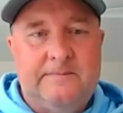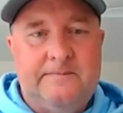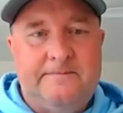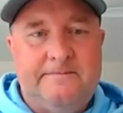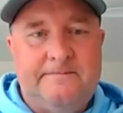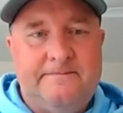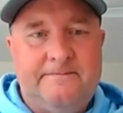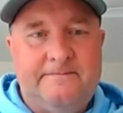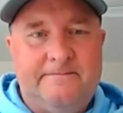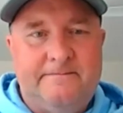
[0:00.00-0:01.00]

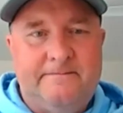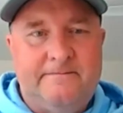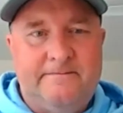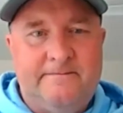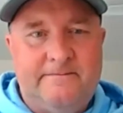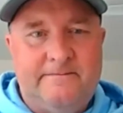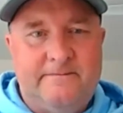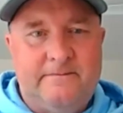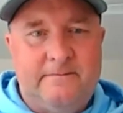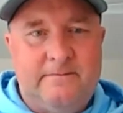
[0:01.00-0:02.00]

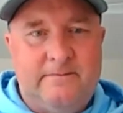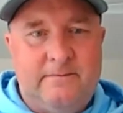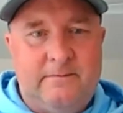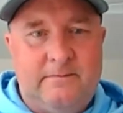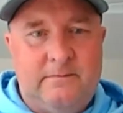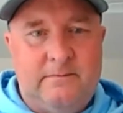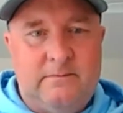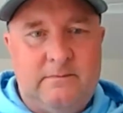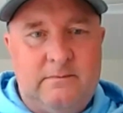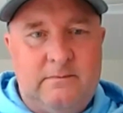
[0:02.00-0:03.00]

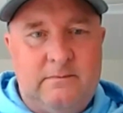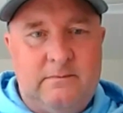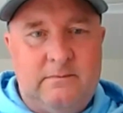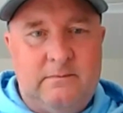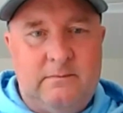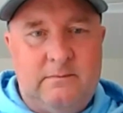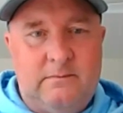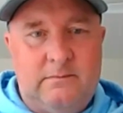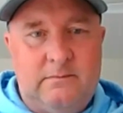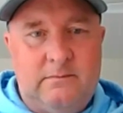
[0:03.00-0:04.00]

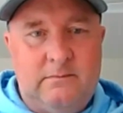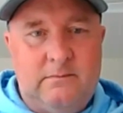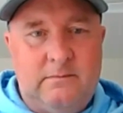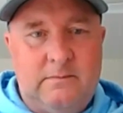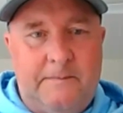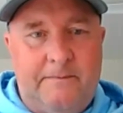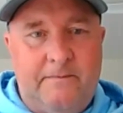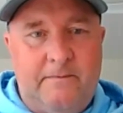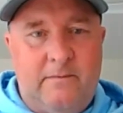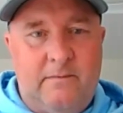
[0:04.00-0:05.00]

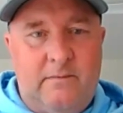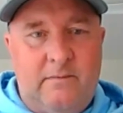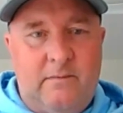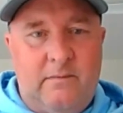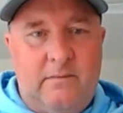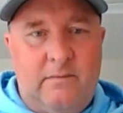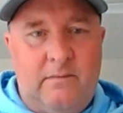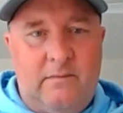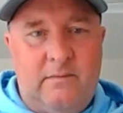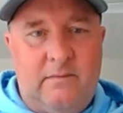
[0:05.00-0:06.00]

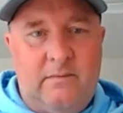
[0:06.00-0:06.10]
The person shown says nothing.